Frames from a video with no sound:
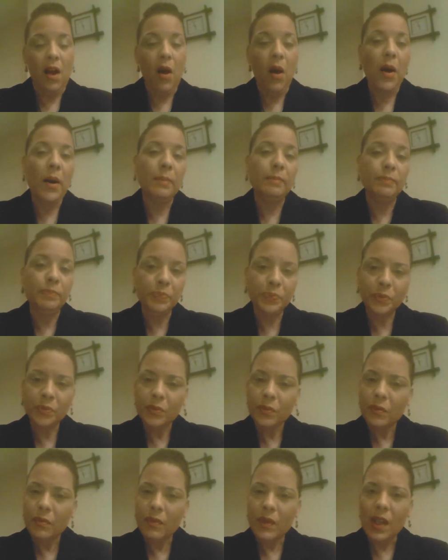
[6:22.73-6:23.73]
A
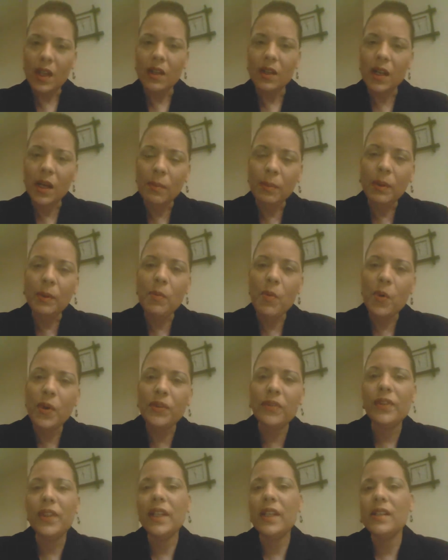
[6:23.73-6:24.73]
couple of more
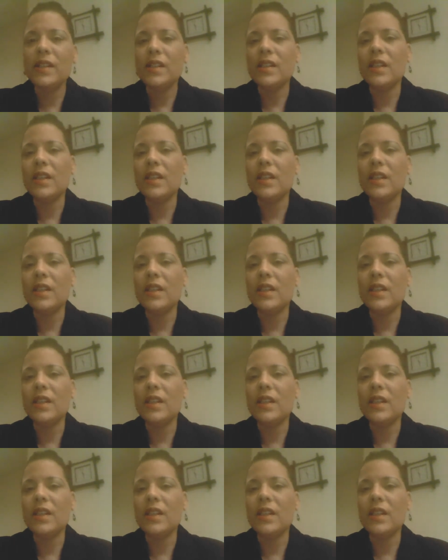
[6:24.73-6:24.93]
things